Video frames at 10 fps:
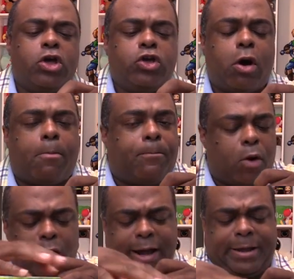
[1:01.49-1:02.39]
your
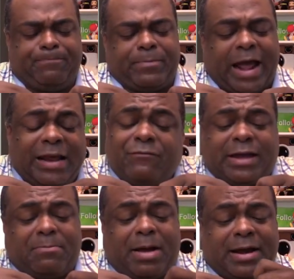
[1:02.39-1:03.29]
boy, I didn't even
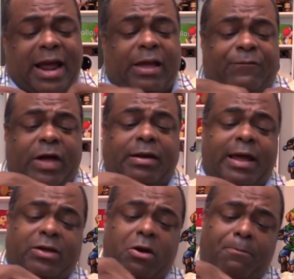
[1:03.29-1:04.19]
get my knife. I'm
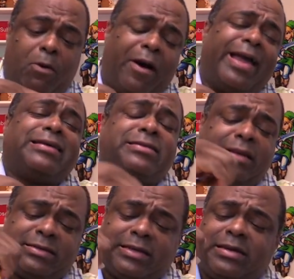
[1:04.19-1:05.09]
like, your boy is
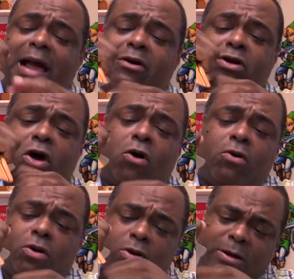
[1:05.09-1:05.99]
not gonna
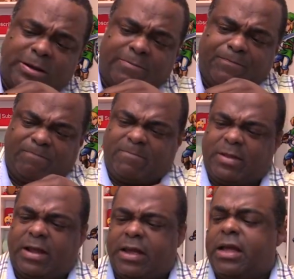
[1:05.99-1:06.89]
go
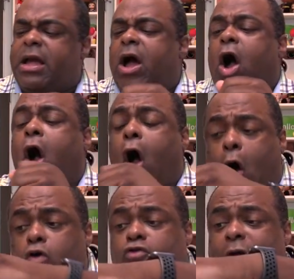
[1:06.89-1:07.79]

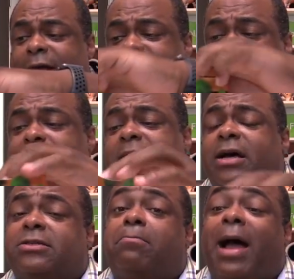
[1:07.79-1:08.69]
all crazy
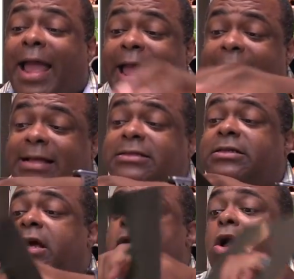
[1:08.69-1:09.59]
because my hands
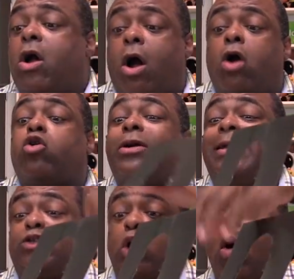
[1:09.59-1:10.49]
are gonna
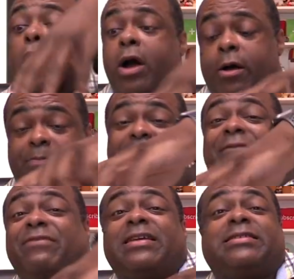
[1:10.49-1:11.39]
get tore up. Like,
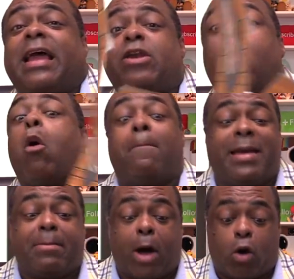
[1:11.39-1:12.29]
this ain't no
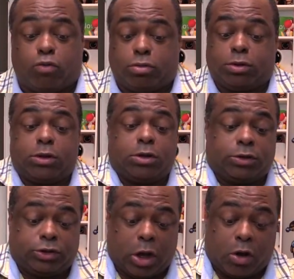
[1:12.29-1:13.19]
amiibo.
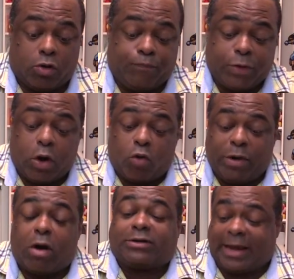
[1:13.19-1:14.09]
So we
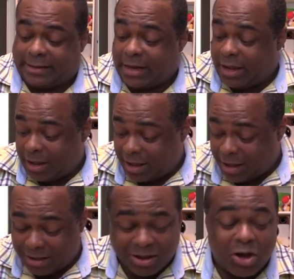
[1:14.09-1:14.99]
gonna
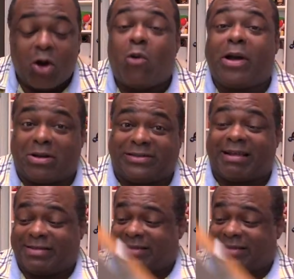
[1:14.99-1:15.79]
take